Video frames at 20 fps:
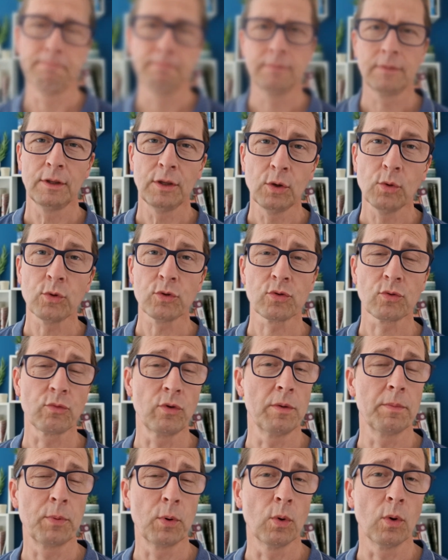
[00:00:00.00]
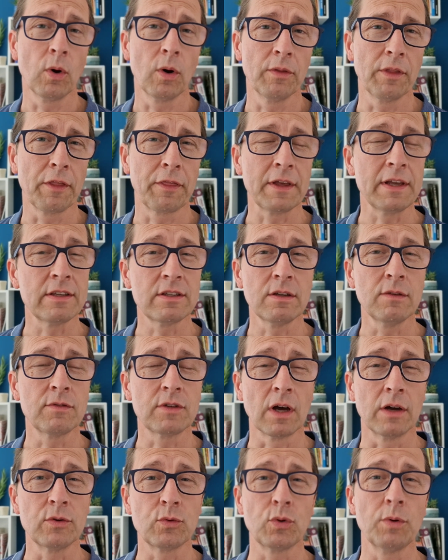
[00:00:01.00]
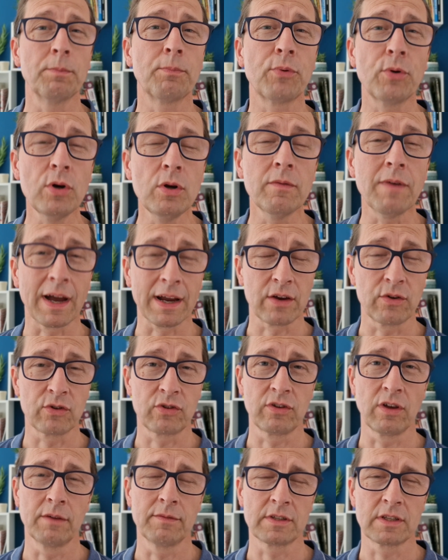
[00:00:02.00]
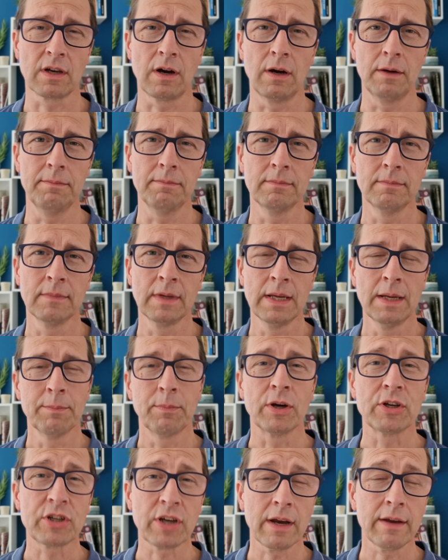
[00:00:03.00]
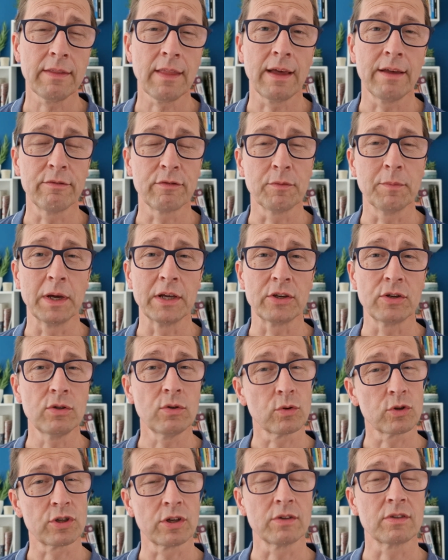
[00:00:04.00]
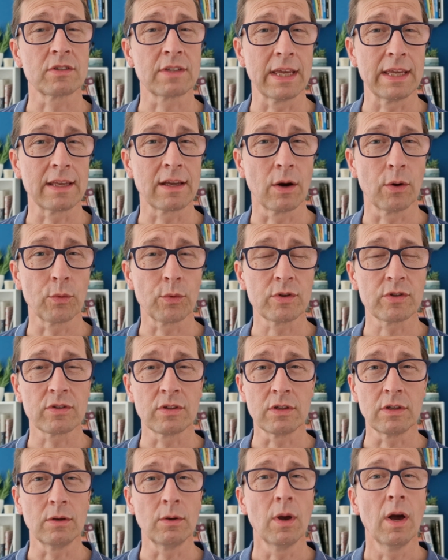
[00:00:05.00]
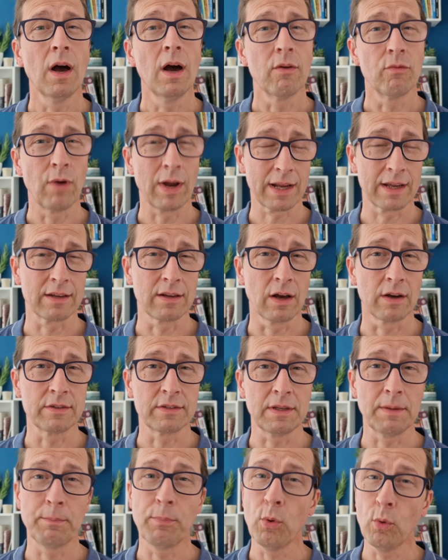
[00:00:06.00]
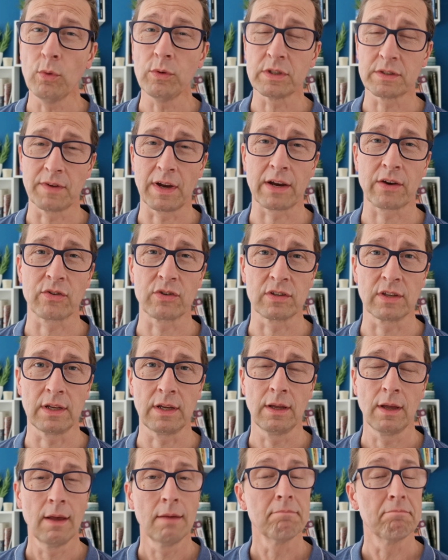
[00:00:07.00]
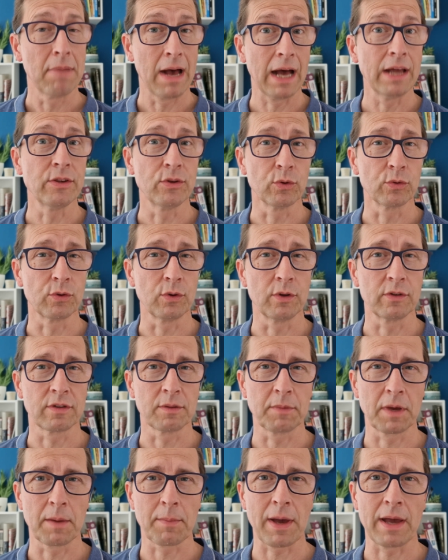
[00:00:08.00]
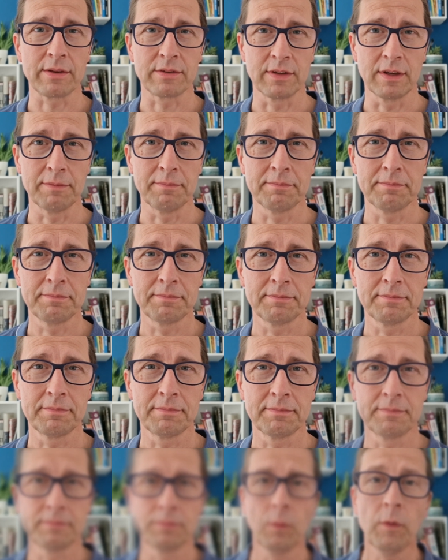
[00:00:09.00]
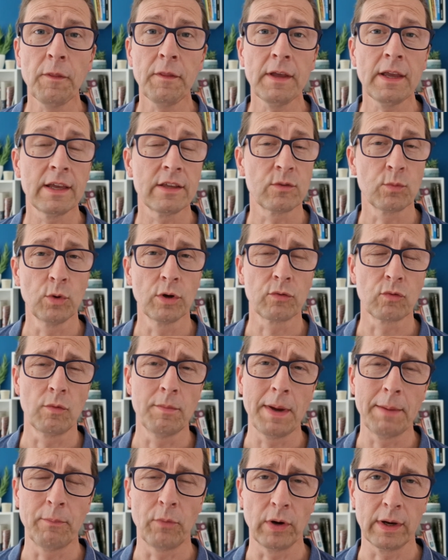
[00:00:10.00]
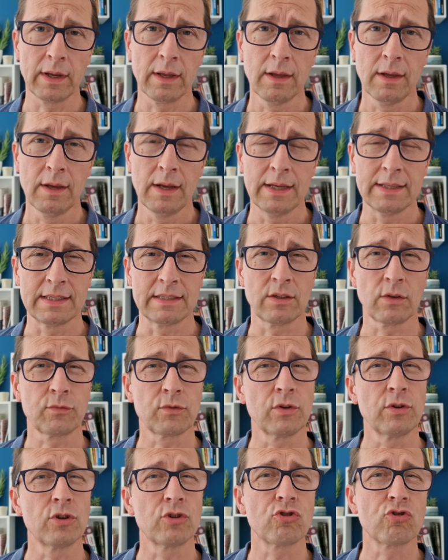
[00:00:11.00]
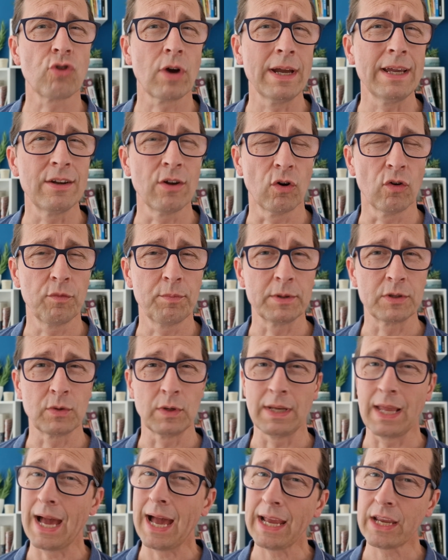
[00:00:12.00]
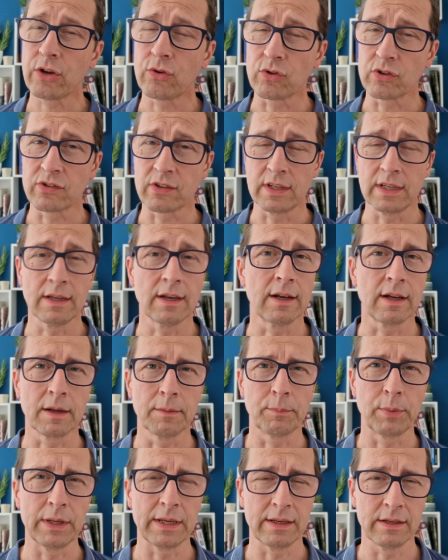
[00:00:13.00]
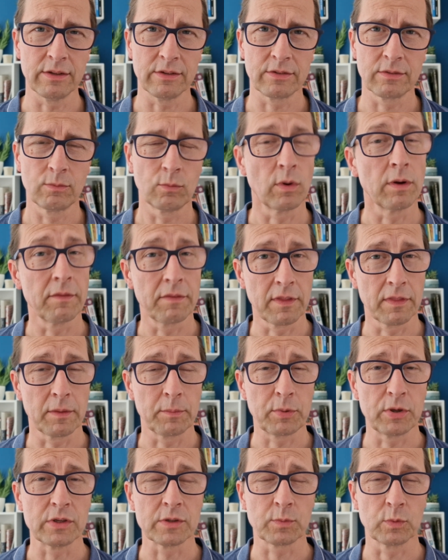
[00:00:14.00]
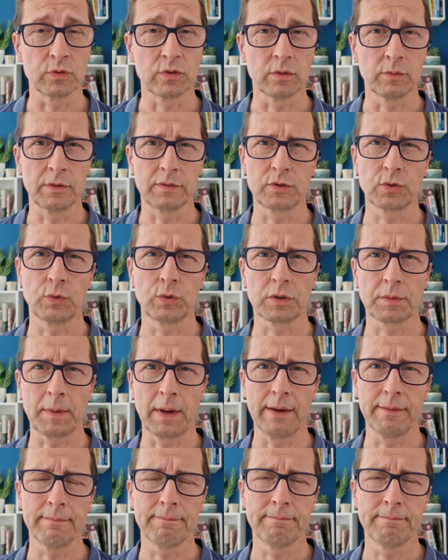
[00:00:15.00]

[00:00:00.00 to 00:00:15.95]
You also want to report on the things you've done to improve accuracy over time. By sharing that information, you'll show stakeholders that you recognise the importance of accuracy and you're doing something about it. One thing it's worth remembering is there's often a trade-off between accuracy and completeness, one of the other principles that we've talked about.